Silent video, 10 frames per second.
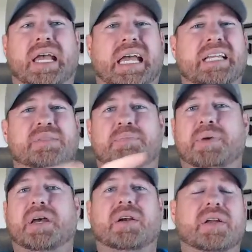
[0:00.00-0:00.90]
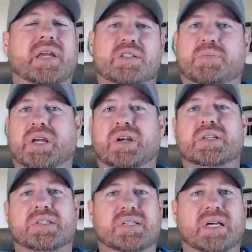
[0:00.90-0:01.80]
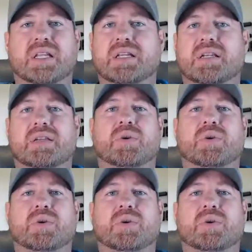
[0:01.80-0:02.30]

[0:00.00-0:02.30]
And it's better to sell it